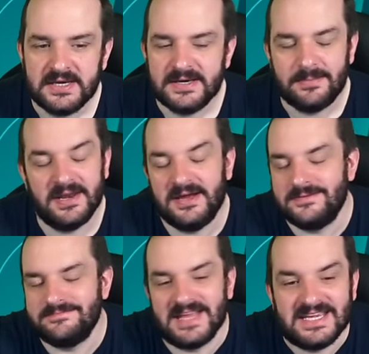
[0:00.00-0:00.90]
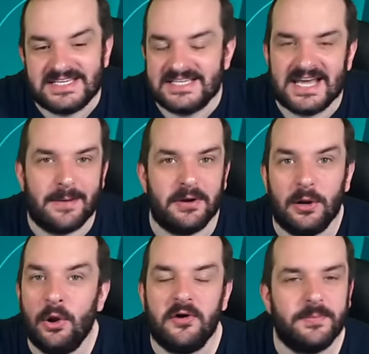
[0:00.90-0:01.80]
But look, these things happen, and a
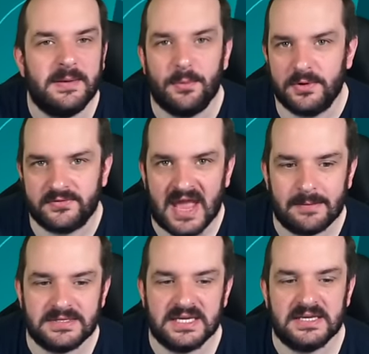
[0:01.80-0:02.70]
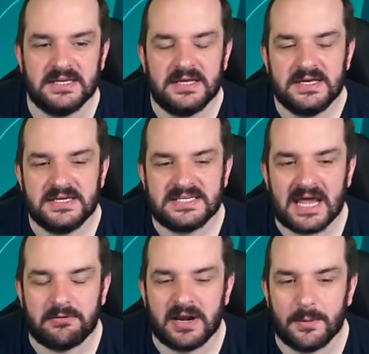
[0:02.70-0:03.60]
lot of people would have capped in
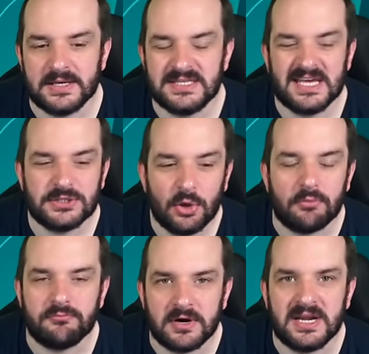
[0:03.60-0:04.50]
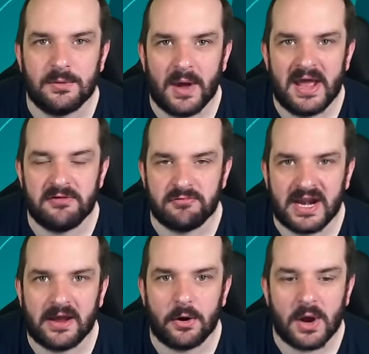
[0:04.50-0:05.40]
Salah anyway, so that's not really where the red
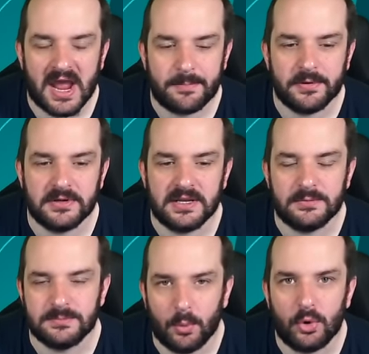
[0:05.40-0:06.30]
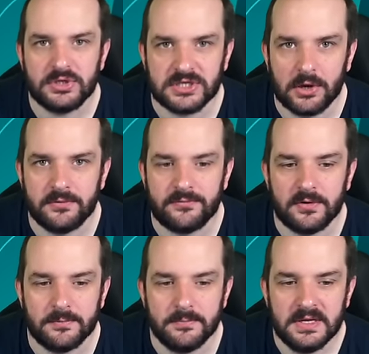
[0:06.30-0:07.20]
arrow happened. It was more so
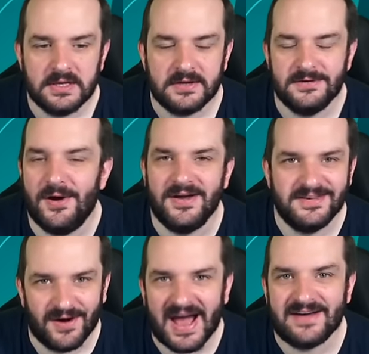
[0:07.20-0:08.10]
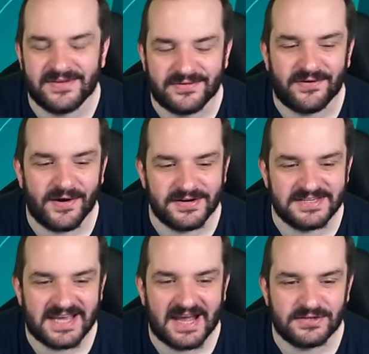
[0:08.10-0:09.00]
from not, not having Foden's
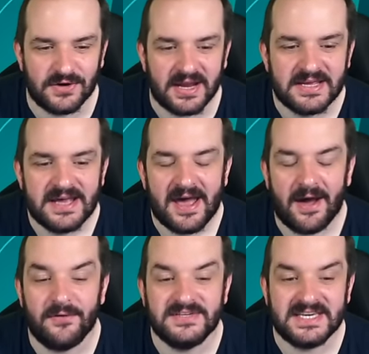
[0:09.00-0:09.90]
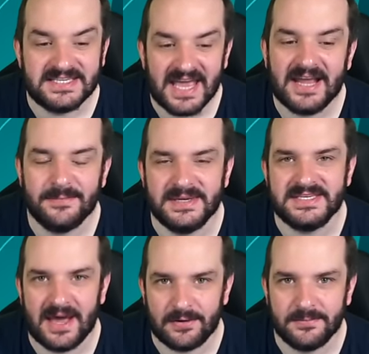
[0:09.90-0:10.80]
hat-trick. Uh, obviously, Saka missed
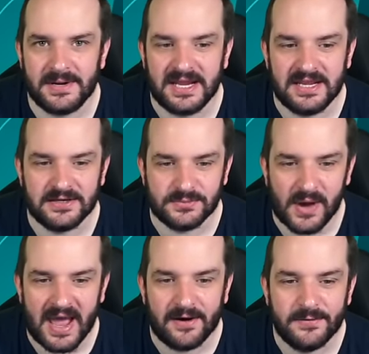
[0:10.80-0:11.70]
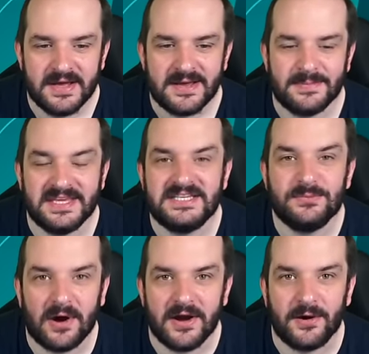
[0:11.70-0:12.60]
out completely as well, but this is
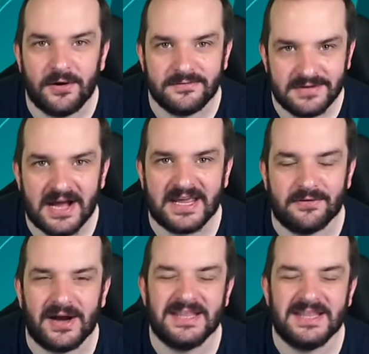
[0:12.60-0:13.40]
where I got lucky, right?